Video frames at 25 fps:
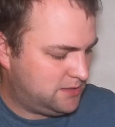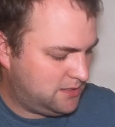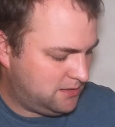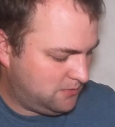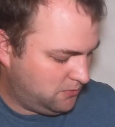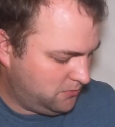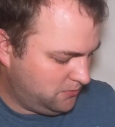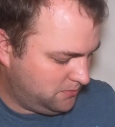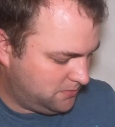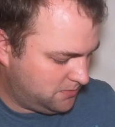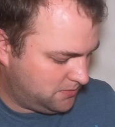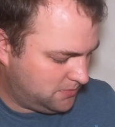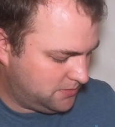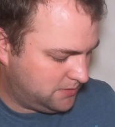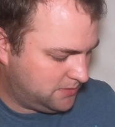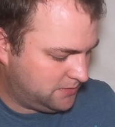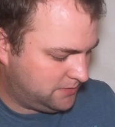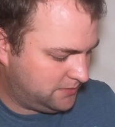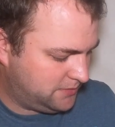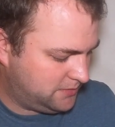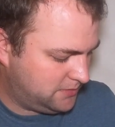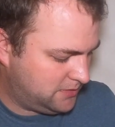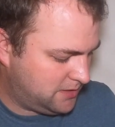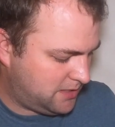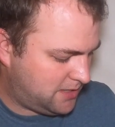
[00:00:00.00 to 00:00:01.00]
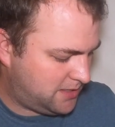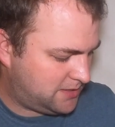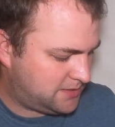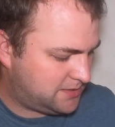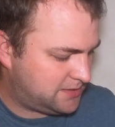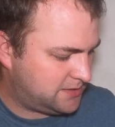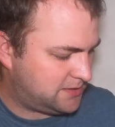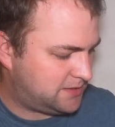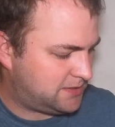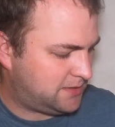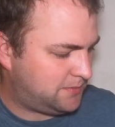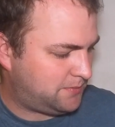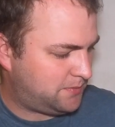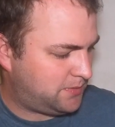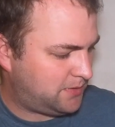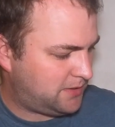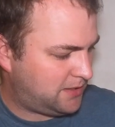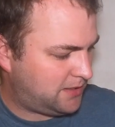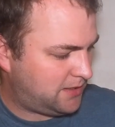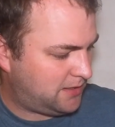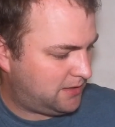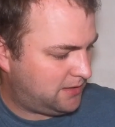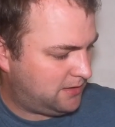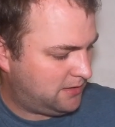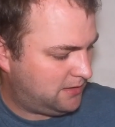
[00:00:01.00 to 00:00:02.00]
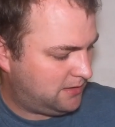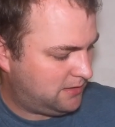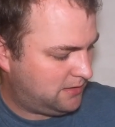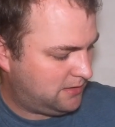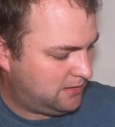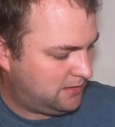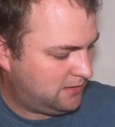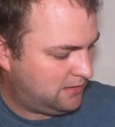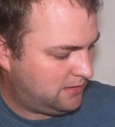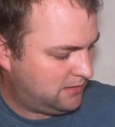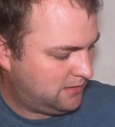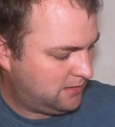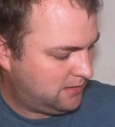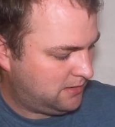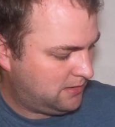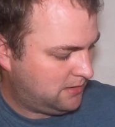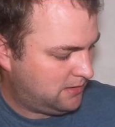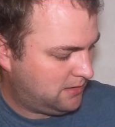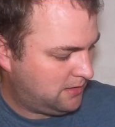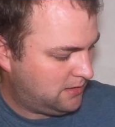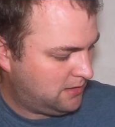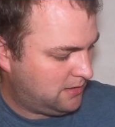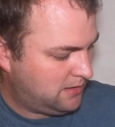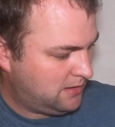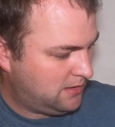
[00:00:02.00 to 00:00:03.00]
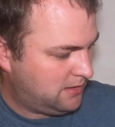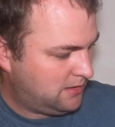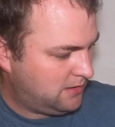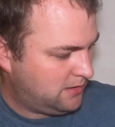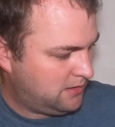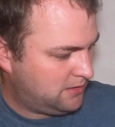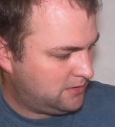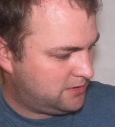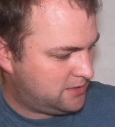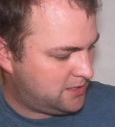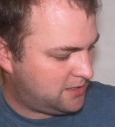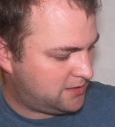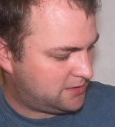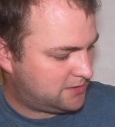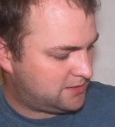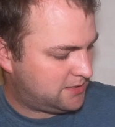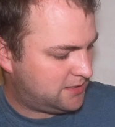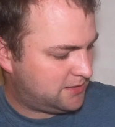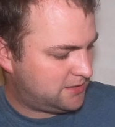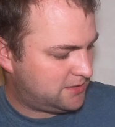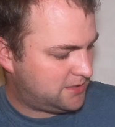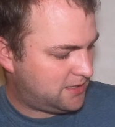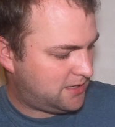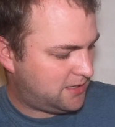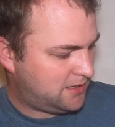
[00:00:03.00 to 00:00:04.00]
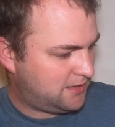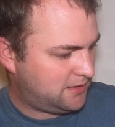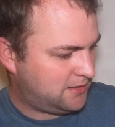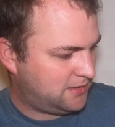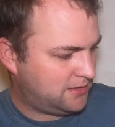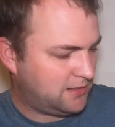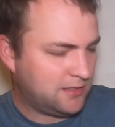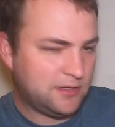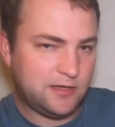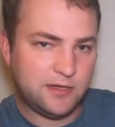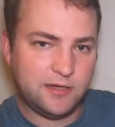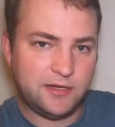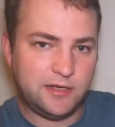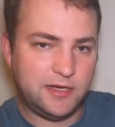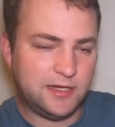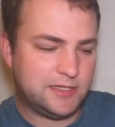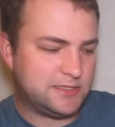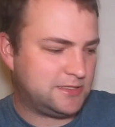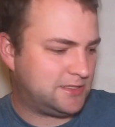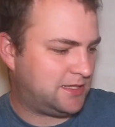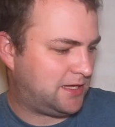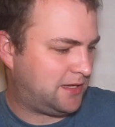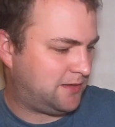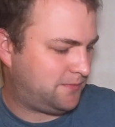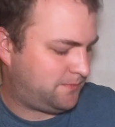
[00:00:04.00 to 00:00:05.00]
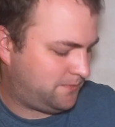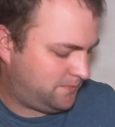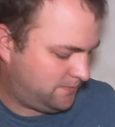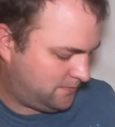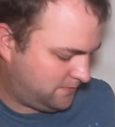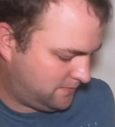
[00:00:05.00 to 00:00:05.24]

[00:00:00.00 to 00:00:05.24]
Ooh, nice and simply, tucks under, clicks down,